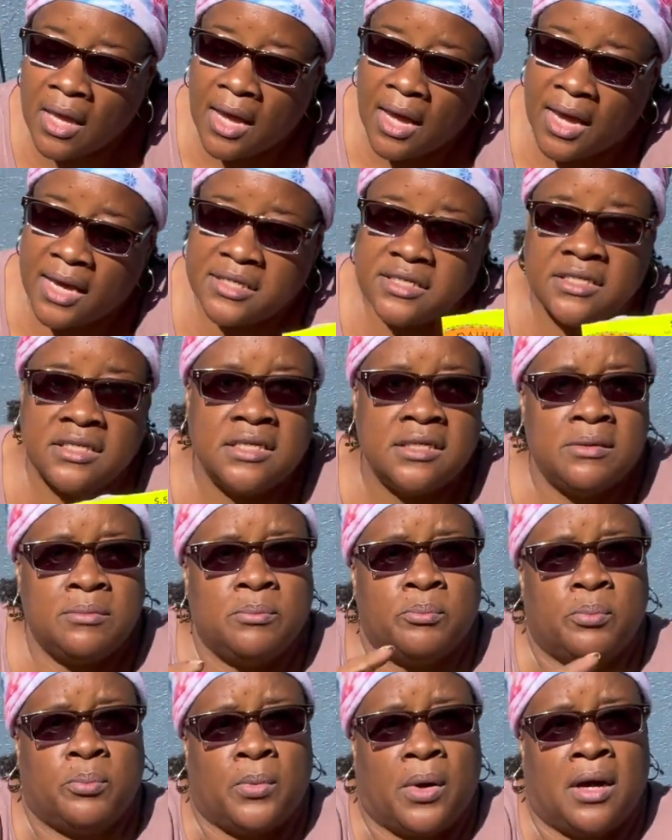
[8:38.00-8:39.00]
I did
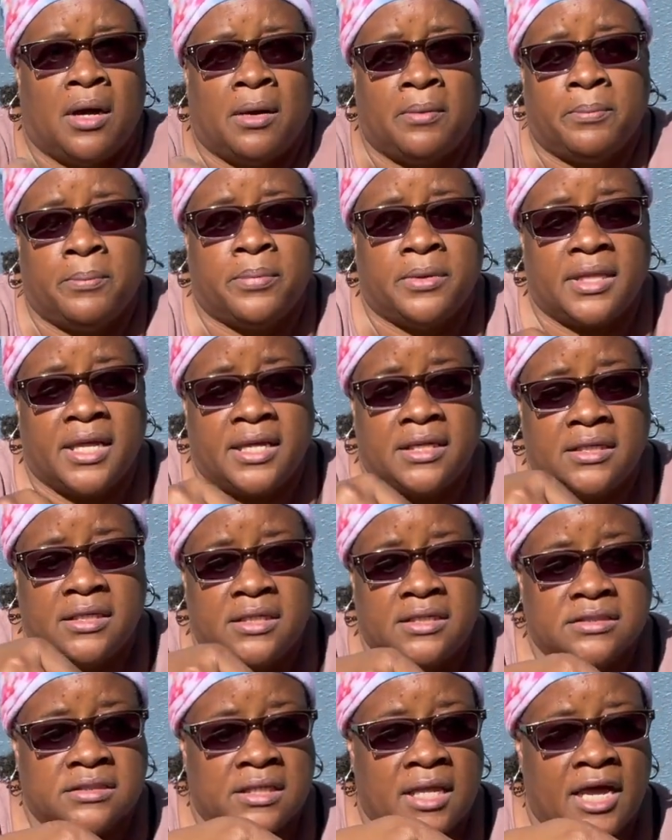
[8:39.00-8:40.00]
plant
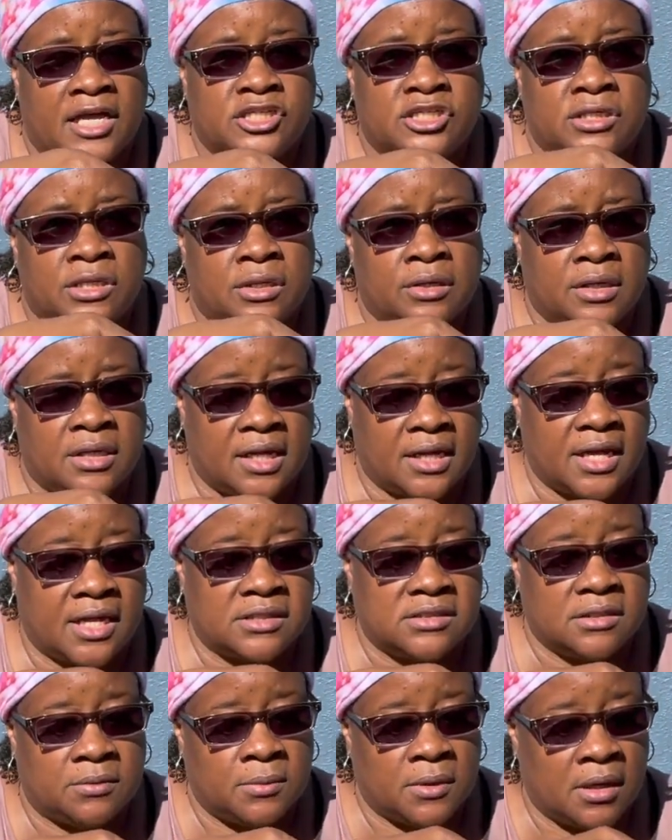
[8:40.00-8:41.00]
these last year, and I got
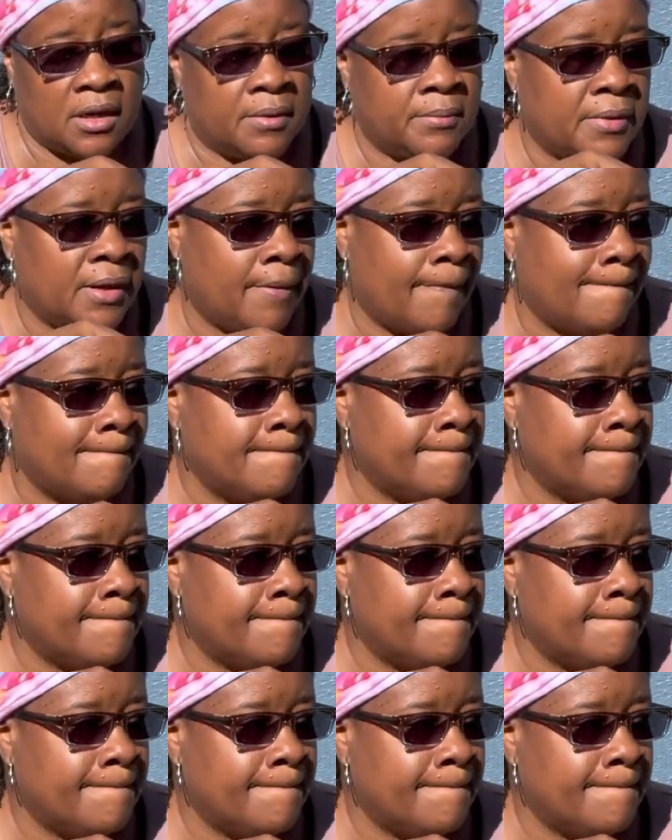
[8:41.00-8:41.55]
some to come up,